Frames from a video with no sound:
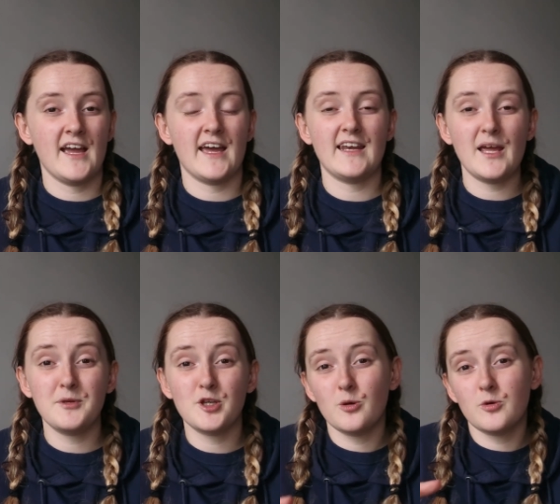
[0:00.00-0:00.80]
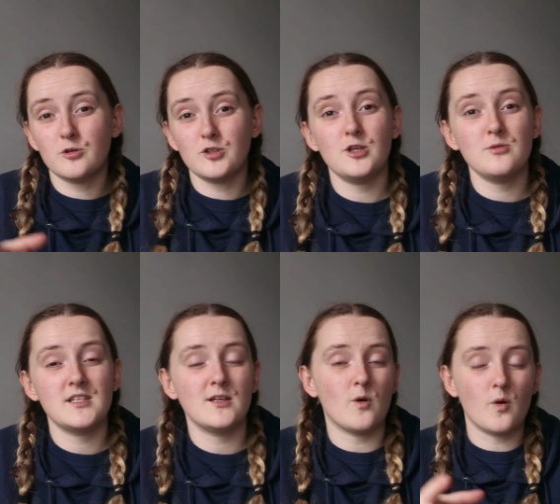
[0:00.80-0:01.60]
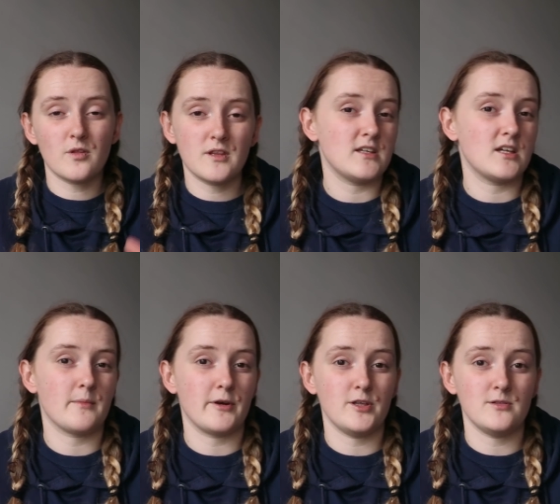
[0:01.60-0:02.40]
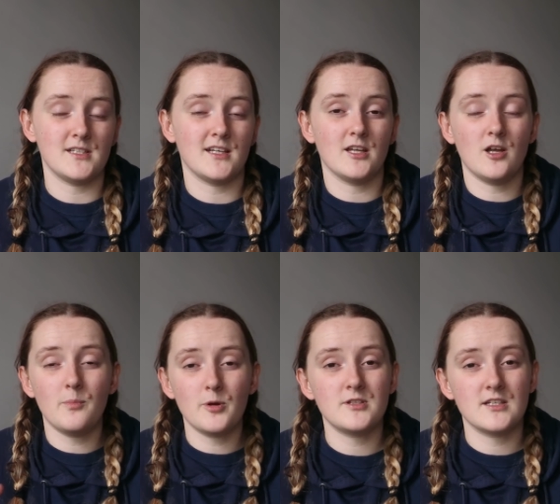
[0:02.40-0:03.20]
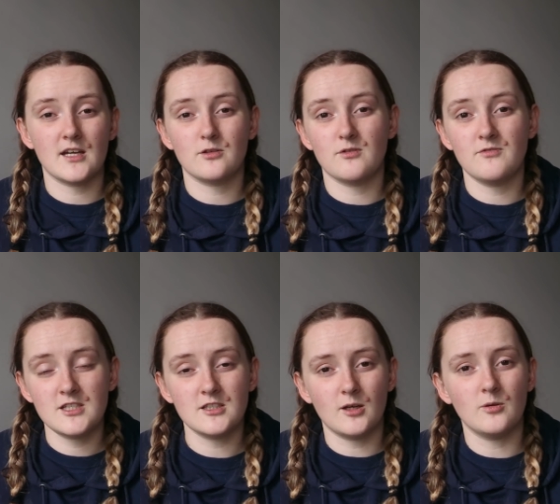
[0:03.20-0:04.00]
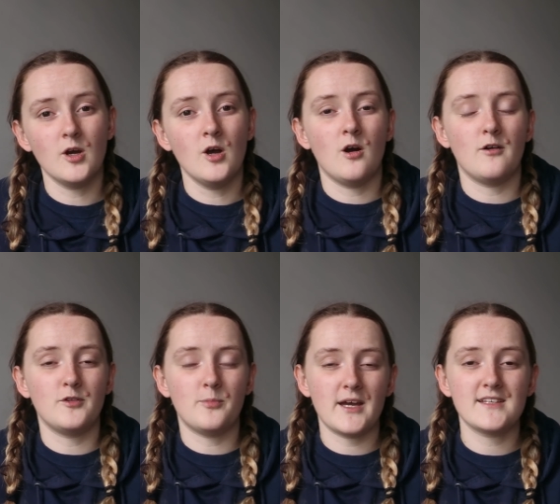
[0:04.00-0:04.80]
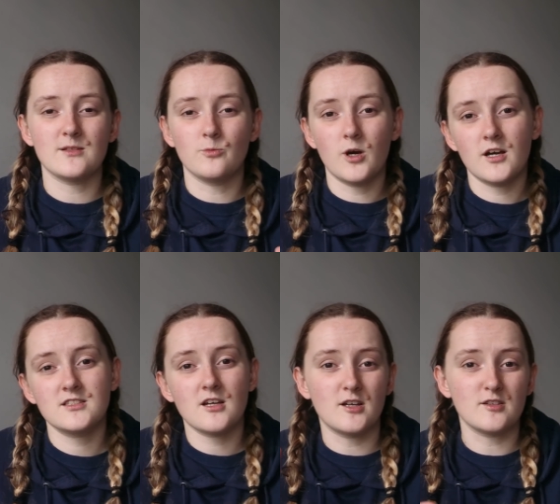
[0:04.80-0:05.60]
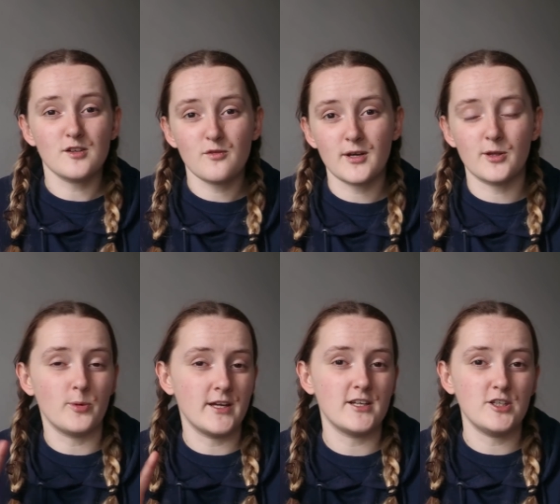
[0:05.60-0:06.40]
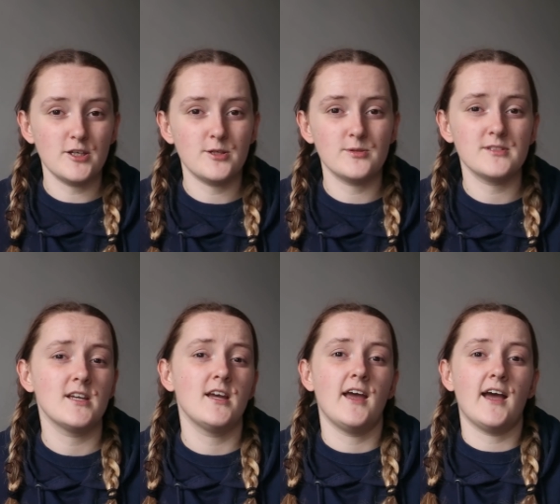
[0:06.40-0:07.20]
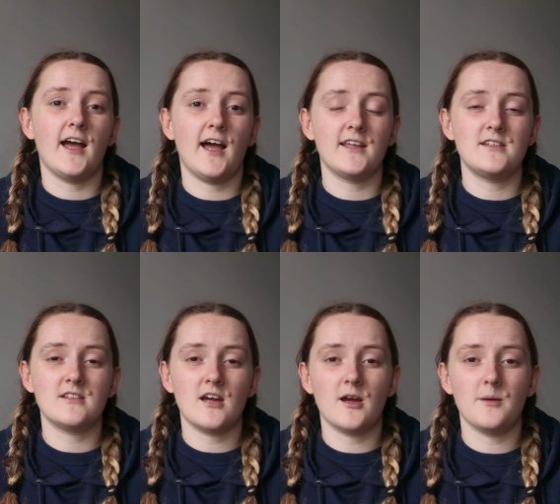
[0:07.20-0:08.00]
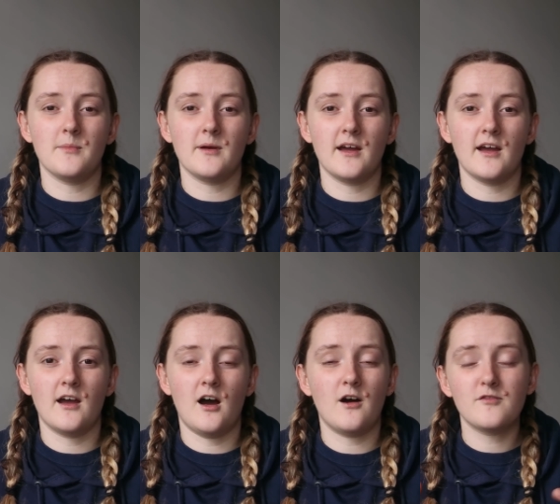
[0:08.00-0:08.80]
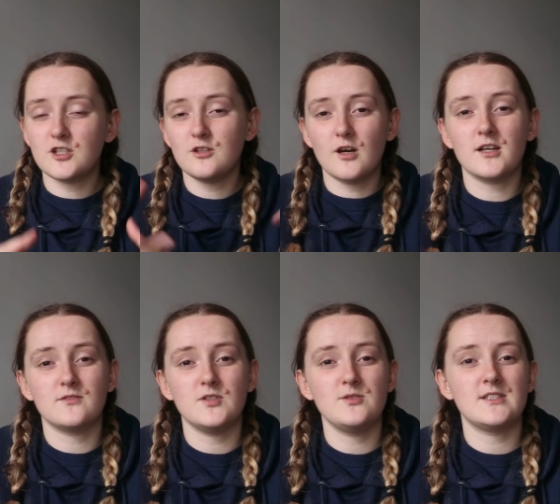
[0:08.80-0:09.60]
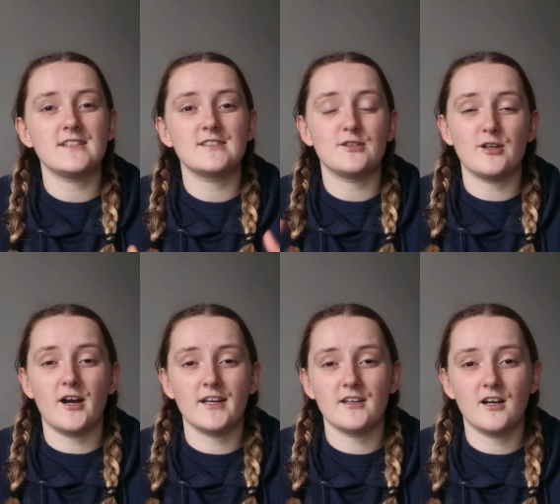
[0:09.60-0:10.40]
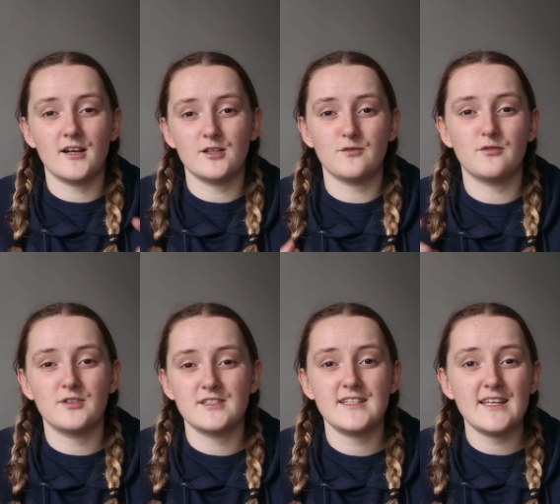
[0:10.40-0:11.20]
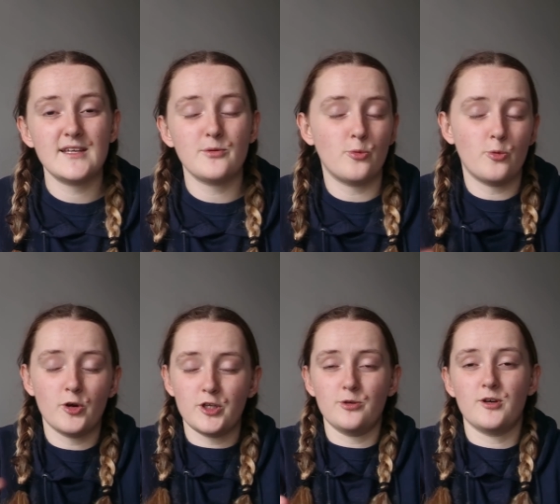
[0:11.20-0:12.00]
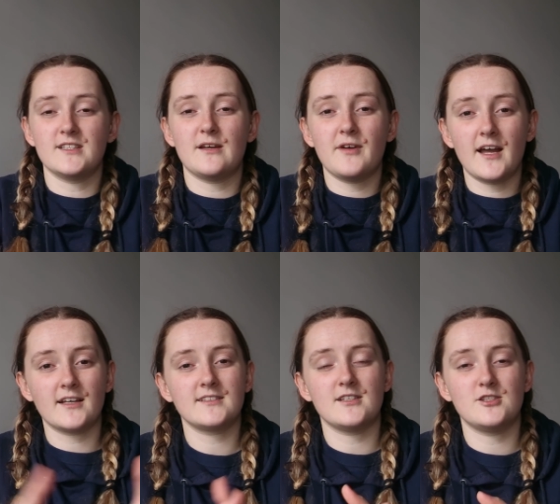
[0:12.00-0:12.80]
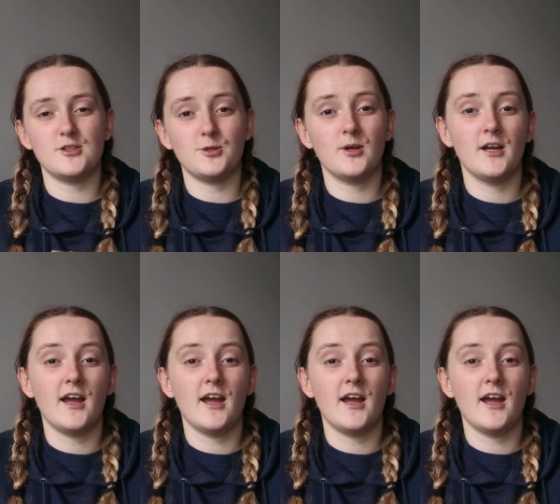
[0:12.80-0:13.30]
and let me know what you're using or thinking about using, and I'll put together a video of the best and worst kind of software that we can use, and after you guys have used it, so that I can kind of see what you guys have access to